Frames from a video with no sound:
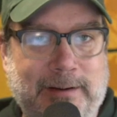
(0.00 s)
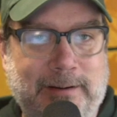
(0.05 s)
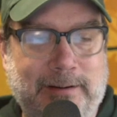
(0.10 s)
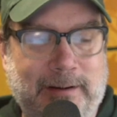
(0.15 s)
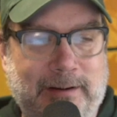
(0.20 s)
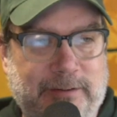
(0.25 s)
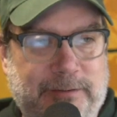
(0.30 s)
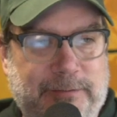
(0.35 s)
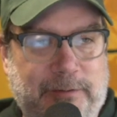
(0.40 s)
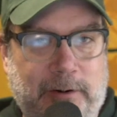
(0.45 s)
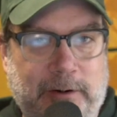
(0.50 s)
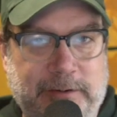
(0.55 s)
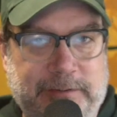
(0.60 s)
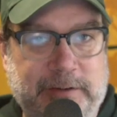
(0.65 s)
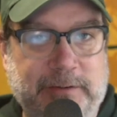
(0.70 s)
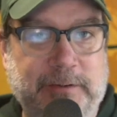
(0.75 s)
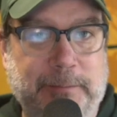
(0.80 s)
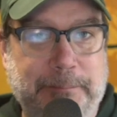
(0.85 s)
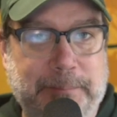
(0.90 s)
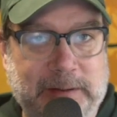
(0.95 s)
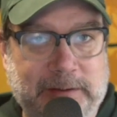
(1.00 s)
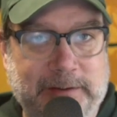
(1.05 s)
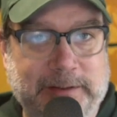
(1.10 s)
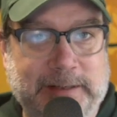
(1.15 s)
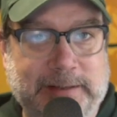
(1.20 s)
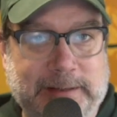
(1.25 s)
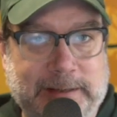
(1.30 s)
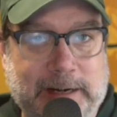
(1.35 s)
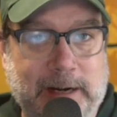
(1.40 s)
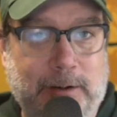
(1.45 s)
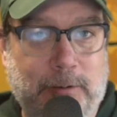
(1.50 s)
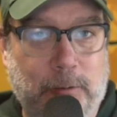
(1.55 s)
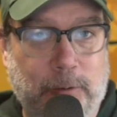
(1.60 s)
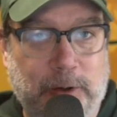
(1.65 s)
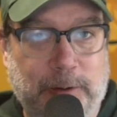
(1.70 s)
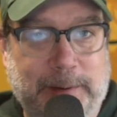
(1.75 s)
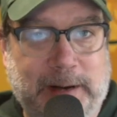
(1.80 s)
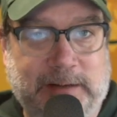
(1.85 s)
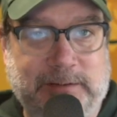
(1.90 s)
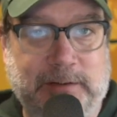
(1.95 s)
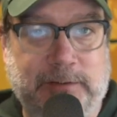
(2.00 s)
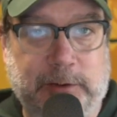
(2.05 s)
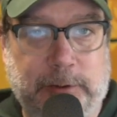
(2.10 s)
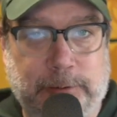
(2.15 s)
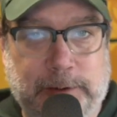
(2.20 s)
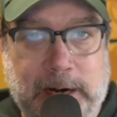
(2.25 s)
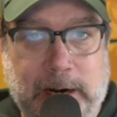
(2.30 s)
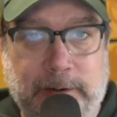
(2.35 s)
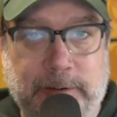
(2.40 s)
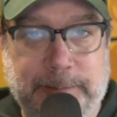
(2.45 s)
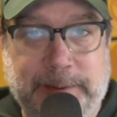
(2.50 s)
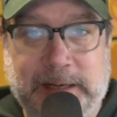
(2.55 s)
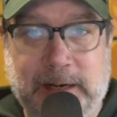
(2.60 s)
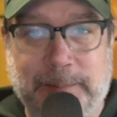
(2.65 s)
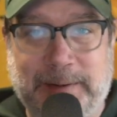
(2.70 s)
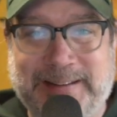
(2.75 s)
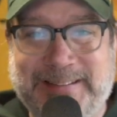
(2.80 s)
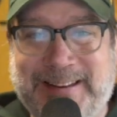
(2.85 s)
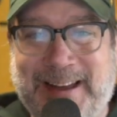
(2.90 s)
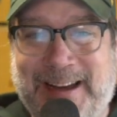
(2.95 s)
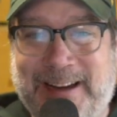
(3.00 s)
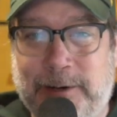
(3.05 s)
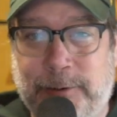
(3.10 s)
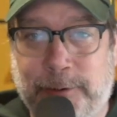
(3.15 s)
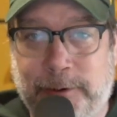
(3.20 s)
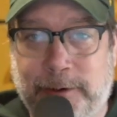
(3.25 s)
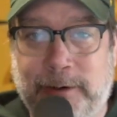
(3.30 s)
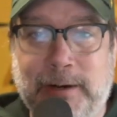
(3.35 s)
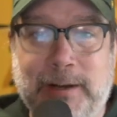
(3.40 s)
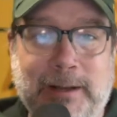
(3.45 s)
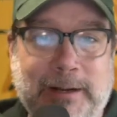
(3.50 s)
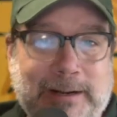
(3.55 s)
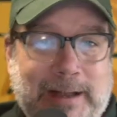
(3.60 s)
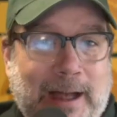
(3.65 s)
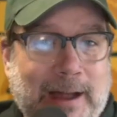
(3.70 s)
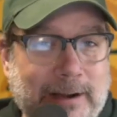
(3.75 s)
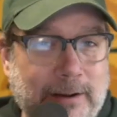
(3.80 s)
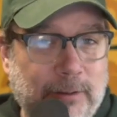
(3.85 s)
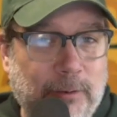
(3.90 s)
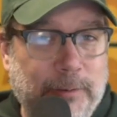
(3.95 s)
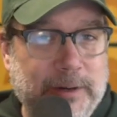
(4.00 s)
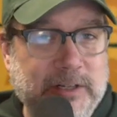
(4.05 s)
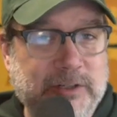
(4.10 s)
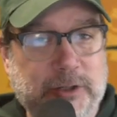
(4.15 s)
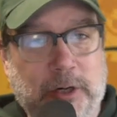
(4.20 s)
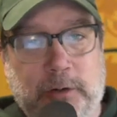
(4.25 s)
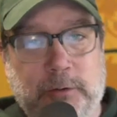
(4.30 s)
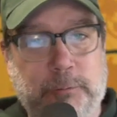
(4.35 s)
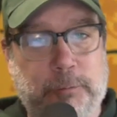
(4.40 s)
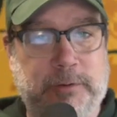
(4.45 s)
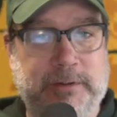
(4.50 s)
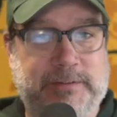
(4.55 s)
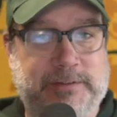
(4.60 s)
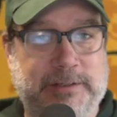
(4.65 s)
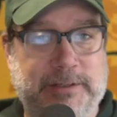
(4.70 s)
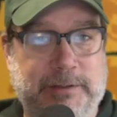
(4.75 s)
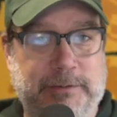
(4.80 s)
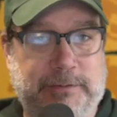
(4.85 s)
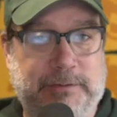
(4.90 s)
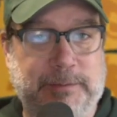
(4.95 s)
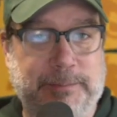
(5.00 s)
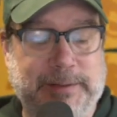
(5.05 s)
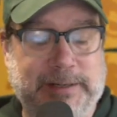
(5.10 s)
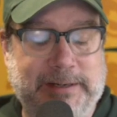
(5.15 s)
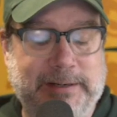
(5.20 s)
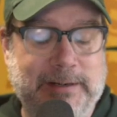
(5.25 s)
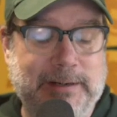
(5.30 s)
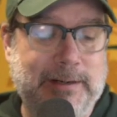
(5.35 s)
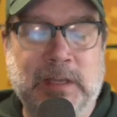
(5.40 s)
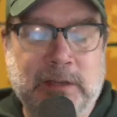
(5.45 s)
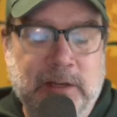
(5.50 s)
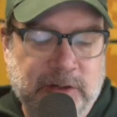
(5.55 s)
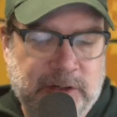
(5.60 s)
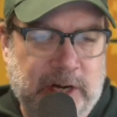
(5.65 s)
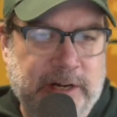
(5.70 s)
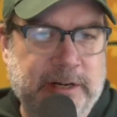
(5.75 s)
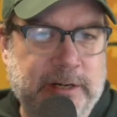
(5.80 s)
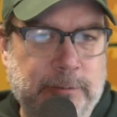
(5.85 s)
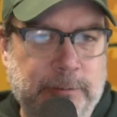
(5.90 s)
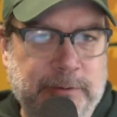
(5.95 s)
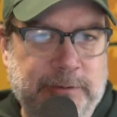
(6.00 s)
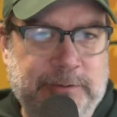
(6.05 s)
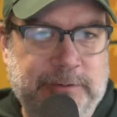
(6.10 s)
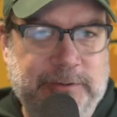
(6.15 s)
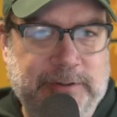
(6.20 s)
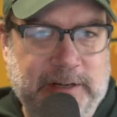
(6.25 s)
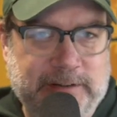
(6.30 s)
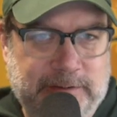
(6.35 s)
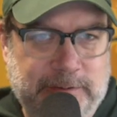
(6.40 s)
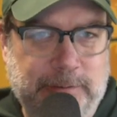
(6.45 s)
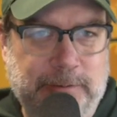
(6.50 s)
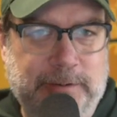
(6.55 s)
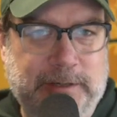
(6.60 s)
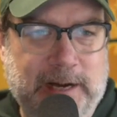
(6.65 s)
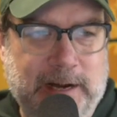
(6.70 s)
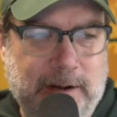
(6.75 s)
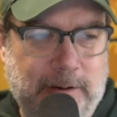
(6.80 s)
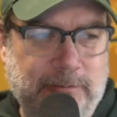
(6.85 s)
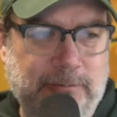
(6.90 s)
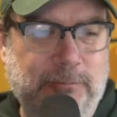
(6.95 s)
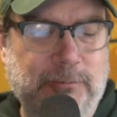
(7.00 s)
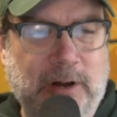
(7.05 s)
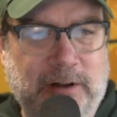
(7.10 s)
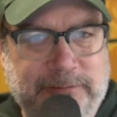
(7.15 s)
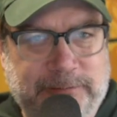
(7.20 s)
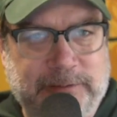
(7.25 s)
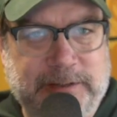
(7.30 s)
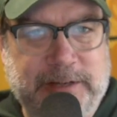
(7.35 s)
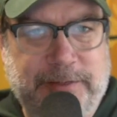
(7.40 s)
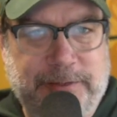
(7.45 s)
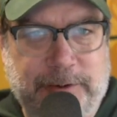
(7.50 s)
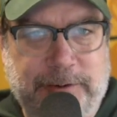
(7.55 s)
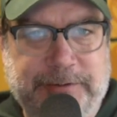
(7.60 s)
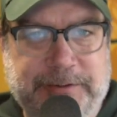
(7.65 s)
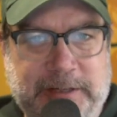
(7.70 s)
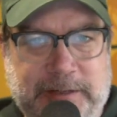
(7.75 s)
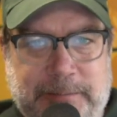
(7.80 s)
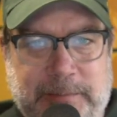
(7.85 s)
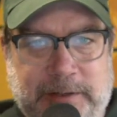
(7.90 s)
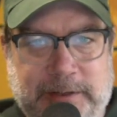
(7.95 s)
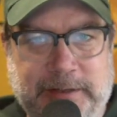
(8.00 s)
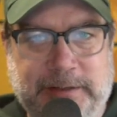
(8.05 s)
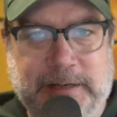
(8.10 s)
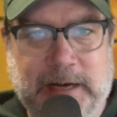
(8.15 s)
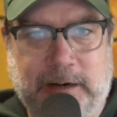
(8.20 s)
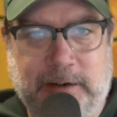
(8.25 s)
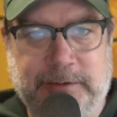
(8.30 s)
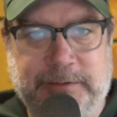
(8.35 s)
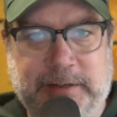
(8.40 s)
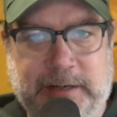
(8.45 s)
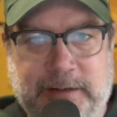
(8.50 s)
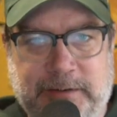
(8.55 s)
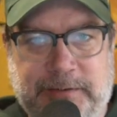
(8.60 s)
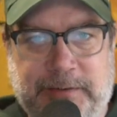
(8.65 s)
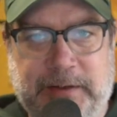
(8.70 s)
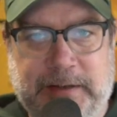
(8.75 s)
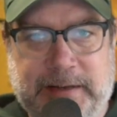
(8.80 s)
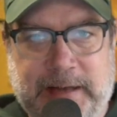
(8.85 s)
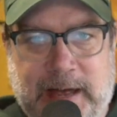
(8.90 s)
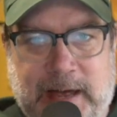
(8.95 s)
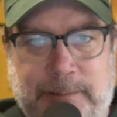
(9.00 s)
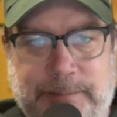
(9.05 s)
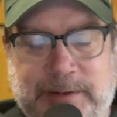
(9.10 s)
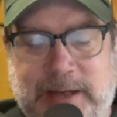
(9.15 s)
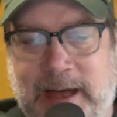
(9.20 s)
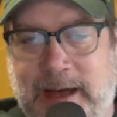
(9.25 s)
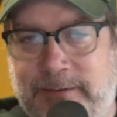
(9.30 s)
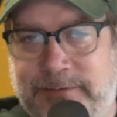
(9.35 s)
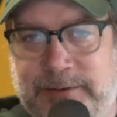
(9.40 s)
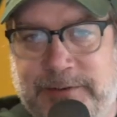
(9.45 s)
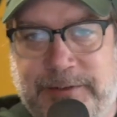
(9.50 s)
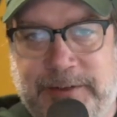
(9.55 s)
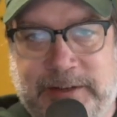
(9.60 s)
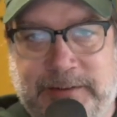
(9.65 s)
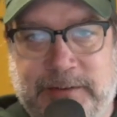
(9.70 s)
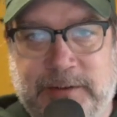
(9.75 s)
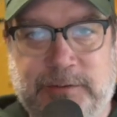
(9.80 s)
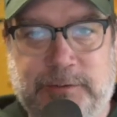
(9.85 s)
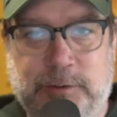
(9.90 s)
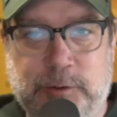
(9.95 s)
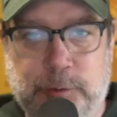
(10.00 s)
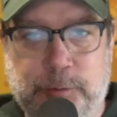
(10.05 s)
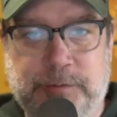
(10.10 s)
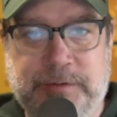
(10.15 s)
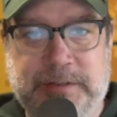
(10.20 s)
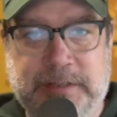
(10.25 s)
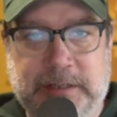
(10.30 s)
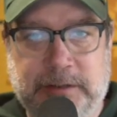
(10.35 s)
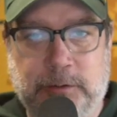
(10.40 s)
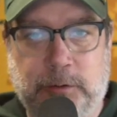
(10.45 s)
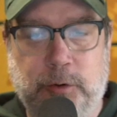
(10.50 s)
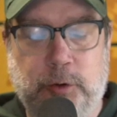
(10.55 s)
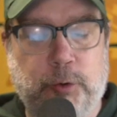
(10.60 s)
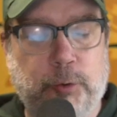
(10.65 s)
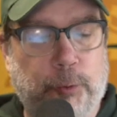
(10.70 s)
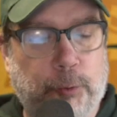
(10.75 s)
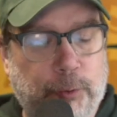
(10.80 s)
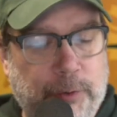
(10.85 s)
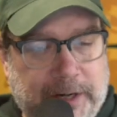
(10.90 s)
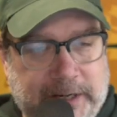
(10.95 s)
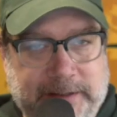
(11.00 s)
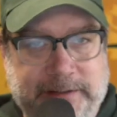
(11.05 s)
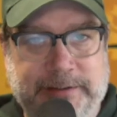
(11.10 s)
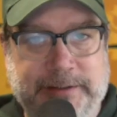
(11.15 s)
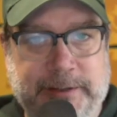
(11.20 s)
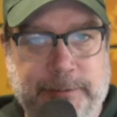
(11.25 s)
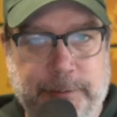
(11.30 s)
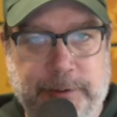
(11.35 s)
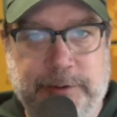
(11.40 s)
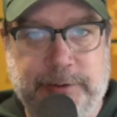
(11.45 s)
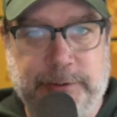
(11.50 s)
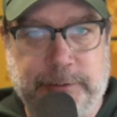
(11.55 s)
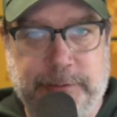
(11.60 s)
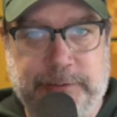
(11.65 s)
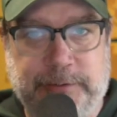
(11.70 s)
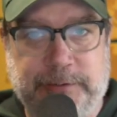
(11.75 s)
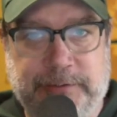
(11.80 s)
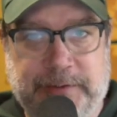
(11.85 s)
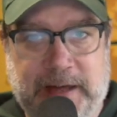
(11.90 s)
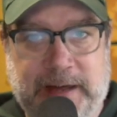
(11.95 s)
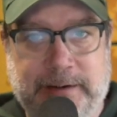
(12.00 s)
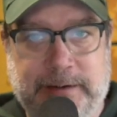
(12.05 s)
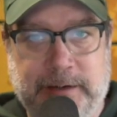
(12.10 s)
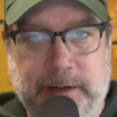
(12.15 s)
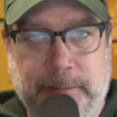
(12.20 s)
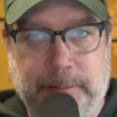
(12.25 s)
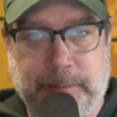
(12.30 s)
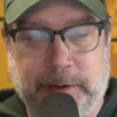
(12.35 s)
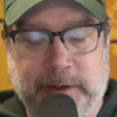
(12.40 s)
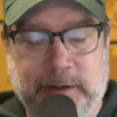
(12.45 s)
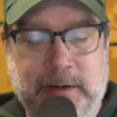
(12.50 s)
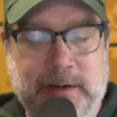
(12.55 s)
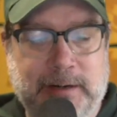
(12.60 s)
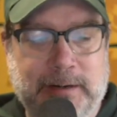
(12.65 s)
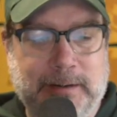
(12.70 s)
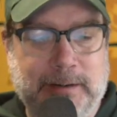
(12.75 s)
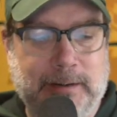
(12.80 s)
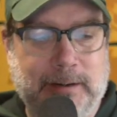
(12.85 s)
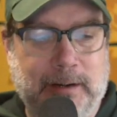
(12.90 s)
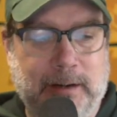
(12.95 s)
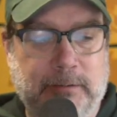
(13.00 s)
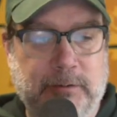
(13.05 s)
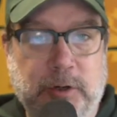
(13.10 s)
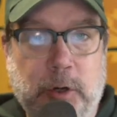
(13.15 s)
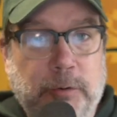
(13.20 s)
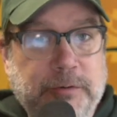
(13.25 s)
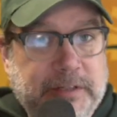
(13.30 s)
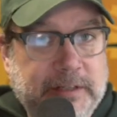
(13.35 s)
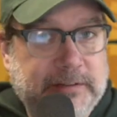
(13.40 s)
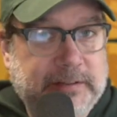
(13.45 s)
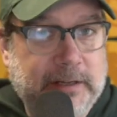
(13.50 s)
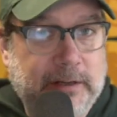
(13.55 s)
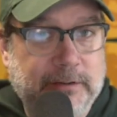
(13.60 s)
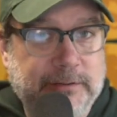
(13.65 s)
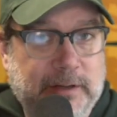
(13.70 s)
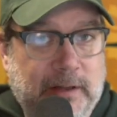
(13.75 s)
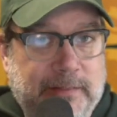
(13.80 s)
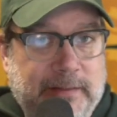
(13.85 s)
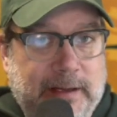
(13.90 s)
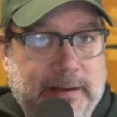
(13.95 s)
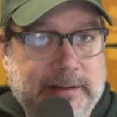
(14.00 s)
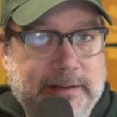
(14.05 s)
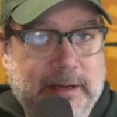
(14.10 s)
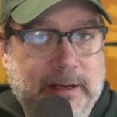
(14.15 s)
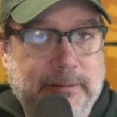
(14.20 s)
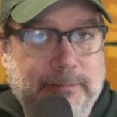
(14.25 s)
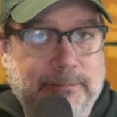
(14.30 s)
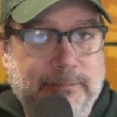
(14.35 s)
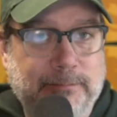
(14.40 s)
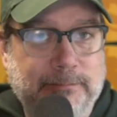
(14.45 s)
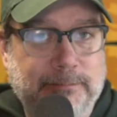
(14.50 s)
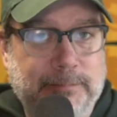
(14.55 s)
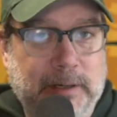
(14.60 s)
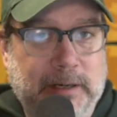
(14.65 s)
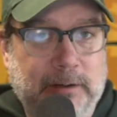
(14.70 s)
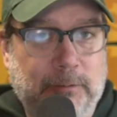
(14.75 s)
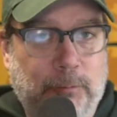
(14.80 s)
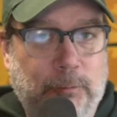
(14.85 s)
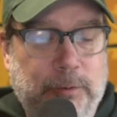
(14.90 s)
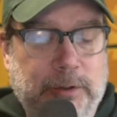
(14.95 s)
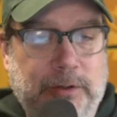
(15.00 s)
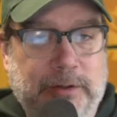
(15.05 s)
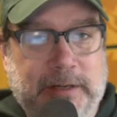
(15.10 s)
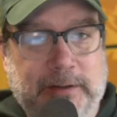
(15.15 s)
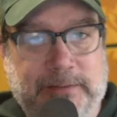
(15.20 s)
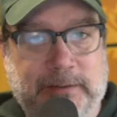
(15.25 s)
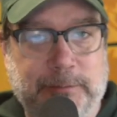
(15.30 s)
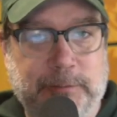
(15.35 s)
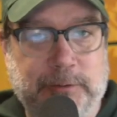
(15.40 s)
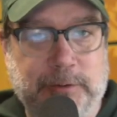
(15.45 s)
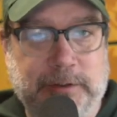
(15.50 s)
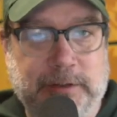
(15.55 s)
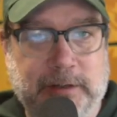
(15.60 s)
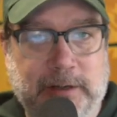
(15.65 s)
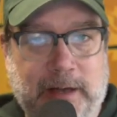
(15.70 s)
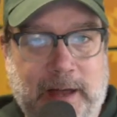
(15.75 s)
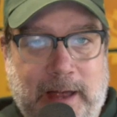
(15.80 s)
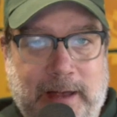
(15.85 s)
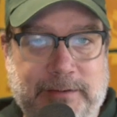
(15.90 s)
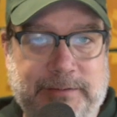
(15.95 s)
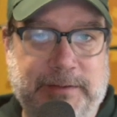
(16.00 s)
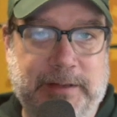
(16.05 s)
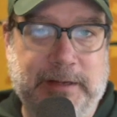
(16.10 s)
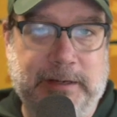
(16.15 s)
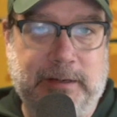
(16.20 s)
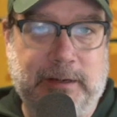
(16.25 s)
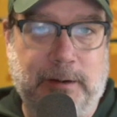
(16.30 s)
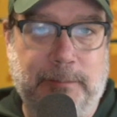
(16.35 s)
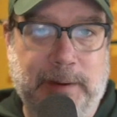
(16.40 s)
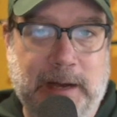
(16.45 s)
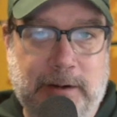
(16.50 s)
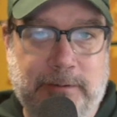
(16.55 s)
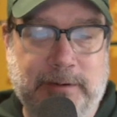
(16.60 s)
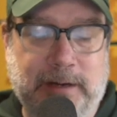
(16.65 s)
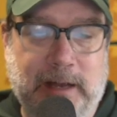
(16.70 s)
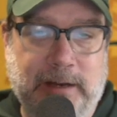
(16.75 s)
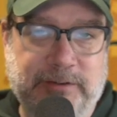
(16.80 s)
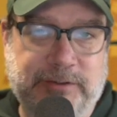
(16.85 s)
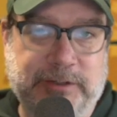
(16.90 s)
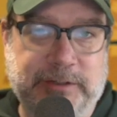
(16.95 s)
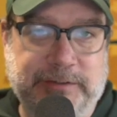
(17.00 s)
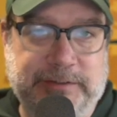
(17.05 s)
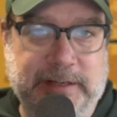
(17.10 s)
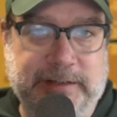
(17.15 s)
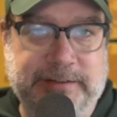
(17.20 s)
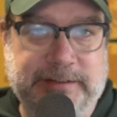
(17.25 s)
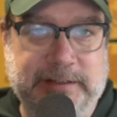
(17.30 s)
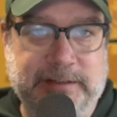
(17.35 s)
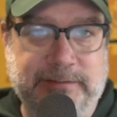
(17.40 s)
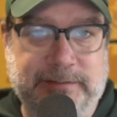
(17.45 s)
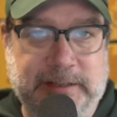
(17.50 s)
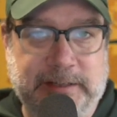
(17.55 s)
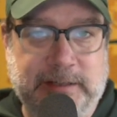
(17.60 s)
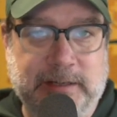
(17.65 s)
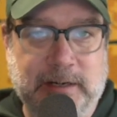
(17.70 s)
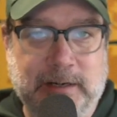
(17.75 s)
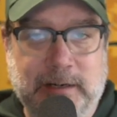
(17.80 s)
as far as his ability to get quarterbacks on the ground and become a terror, kind of the way Charles Woodson used to be. Jaire was set to count roughly thirteen million dollars against the cap. You have to think this new deal greatly reduces that number. Uh, no details on that yet, but we'll get them to you as they come out at Cheesehead T V.